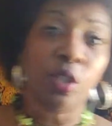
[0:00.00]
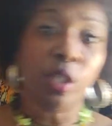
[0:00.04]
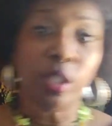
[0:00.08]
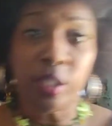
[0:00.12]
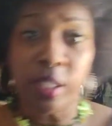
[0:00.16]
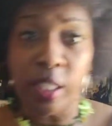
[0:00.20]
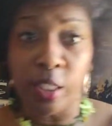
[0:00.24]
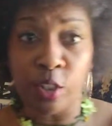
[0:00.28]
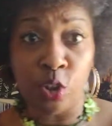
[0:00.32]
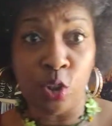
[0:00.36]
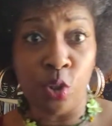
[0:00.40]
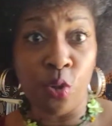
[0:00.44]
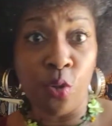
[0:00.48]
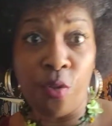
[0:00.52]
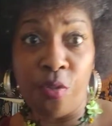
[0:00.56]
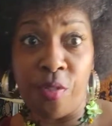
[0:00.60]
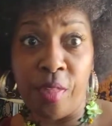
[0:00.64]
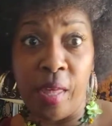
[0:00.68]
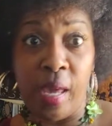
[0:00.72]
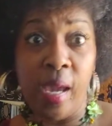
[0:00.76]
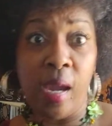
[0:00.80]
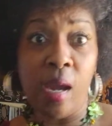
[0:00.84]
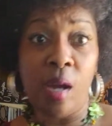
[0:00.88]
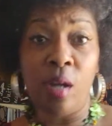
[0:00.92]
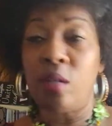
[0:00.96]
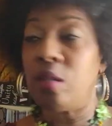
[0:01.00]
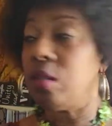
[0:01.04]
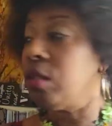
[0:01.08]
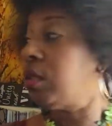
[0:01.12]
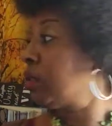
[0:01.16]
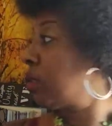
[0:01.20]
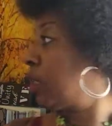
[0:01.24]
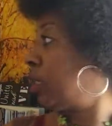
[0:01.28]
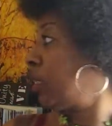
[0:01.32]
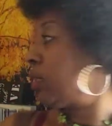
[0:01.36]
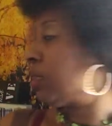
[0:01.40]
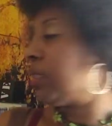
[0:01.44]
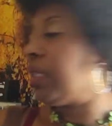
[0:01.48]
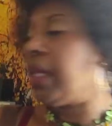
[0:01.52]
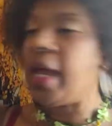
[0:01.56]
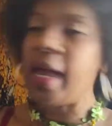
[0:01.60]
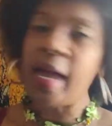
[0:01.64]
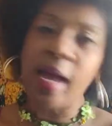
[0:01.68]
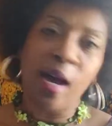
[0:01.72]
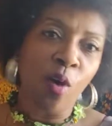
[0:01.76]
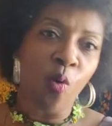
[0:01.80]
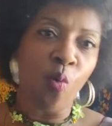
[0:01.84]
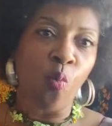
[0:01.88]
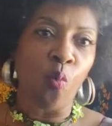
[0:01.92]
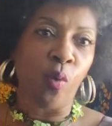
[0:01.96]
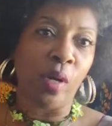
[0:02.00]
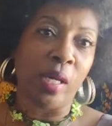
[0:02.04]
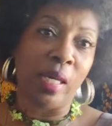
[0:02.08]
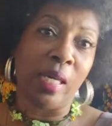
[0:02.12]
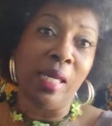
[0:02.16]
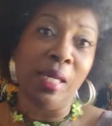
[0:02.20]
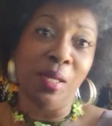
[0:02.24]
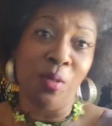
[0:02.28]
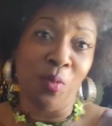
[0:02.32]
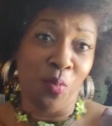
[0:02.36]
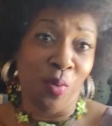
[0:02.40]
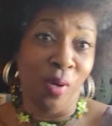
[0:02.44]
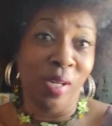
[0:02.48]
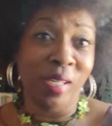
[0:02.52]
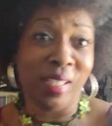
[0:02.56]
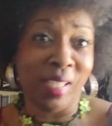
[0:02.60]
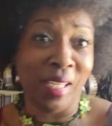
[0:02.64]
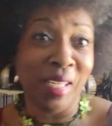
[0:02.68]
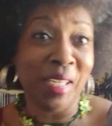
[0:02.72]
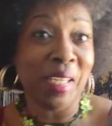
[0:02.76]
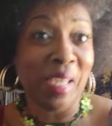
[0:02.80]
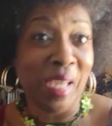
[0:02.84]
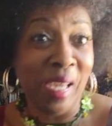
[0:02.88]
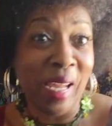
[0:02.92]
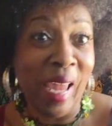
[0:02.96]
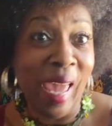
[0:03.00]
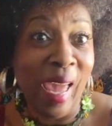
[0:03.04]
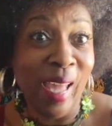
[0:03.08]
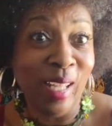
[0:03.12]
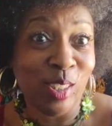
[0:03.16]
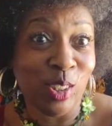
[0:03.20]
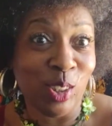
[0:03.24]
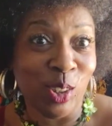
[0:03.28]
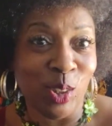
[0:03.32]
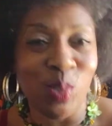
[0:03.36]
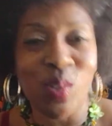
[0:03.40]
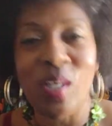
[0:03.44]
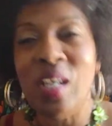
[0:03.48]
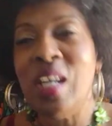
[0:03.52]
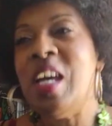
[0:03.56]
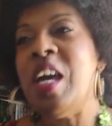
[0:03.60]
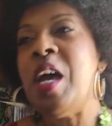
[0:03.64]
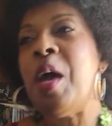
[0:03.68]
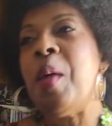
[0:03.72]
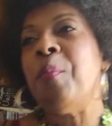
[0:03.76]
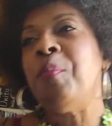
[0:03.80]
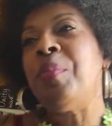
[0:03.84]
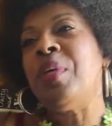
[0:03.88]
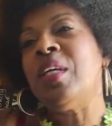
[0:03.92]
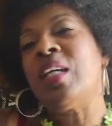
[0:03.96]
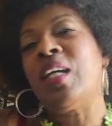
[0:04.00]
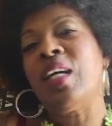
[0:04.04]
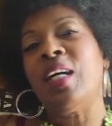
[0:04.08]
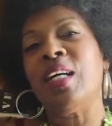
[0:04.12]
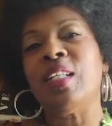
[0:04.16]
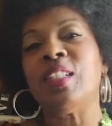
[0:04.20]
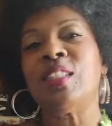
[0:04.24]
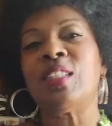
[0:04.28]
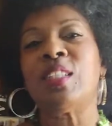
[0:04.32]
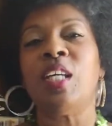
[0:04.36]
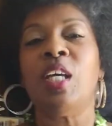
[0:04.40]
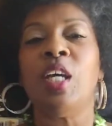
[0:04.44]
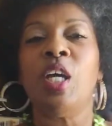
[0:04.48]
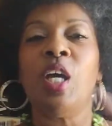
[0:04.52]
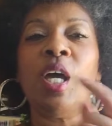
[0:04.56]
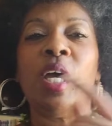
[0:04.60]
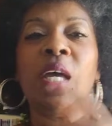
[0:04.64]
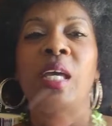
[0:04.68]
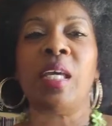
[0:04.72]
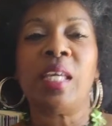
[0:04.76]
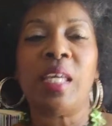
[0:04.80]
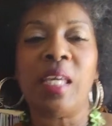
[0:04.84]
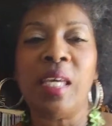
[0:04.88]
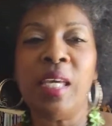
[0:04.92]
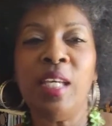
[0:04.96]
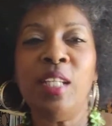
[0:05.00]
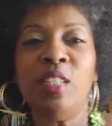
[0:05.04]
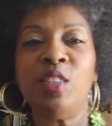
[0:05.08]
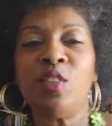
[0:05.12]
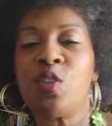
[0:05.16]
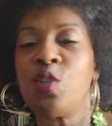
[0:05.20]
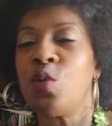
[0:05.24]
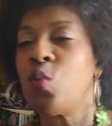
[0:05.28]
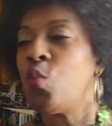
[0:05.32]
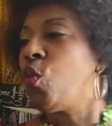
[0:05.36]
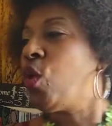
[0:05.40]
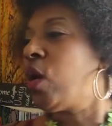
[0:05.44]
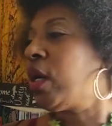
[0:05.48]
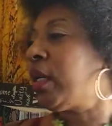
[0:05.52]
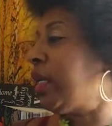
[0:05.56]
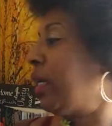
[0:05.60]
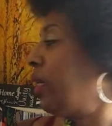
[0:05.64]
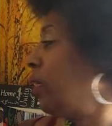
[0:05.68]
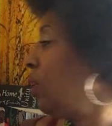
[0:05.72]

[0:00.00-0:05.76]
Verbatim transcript: good that you're there cuz now we we can get at you because he's the one